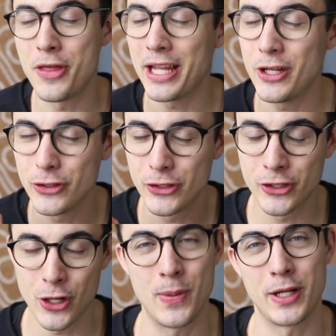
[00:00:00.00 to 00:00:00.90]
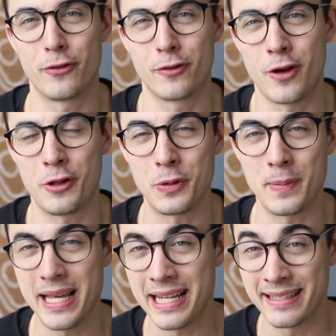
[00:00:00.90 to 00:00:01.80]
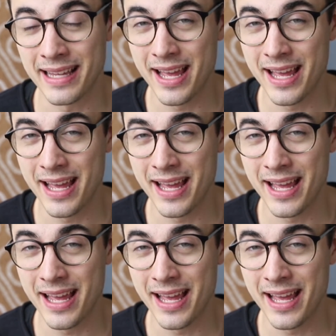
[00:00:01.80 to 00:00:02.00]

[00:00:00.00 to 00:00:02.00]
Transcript: thank you so much for following me.